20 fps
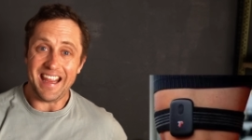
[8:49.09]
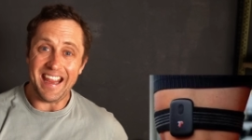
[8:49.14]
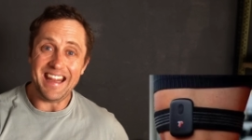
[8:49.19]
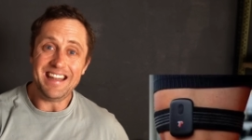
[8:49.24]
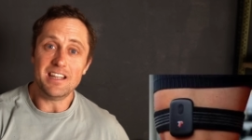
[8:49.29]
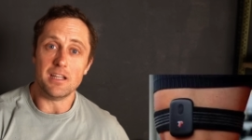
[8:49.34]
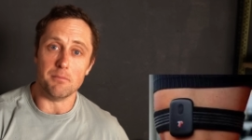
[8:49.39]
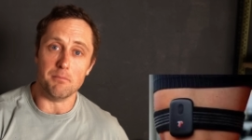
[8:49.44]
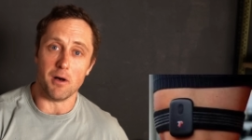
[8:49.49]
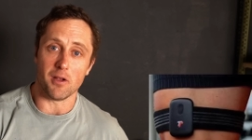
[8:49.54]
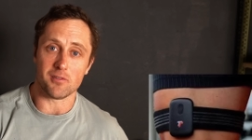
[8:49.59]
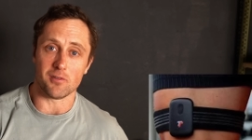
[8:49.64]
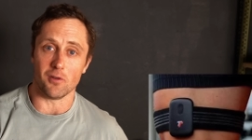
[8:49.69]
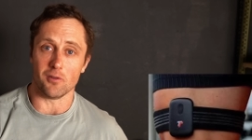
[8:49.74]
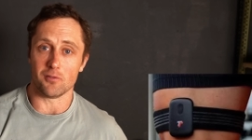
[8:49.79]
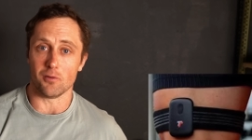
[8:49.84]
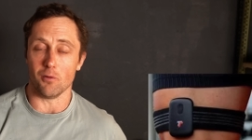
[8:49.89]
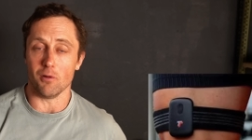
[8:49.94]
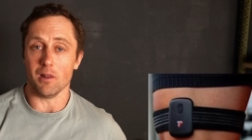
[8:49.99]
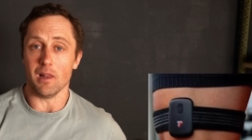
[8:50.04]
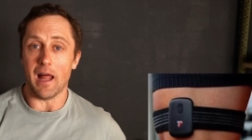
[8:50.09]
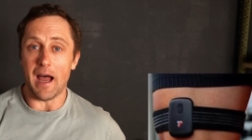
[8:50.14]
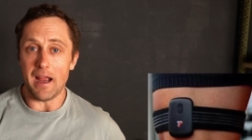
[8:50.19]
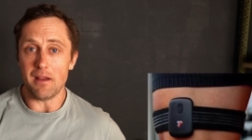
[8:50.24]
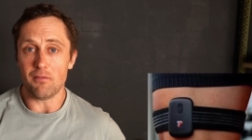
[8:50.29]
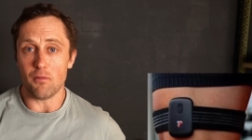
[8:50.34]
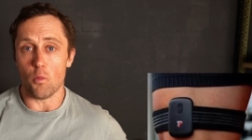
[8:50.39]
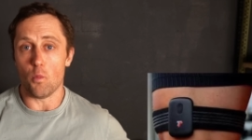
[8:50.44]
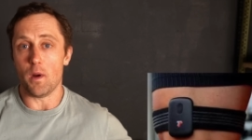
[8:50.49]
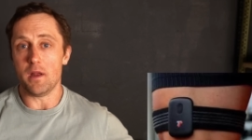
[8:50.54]
in the muscle, so
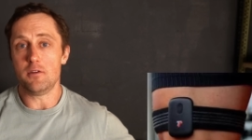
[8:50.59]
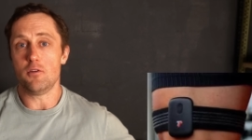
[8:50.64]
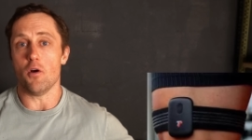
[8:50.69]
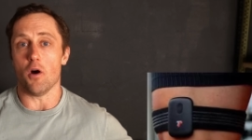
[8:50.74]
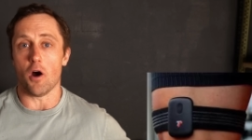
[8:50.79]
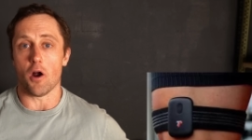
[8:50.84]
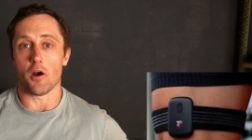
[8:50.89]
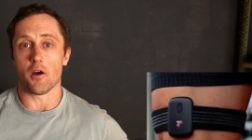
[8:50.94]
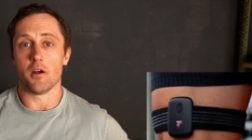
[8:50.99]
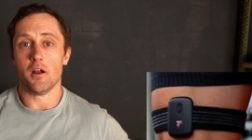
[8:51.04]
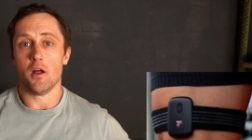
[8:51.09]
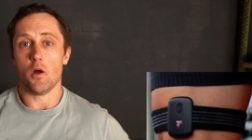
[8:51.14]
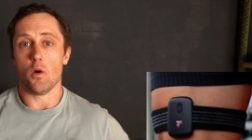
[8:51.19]
live when you are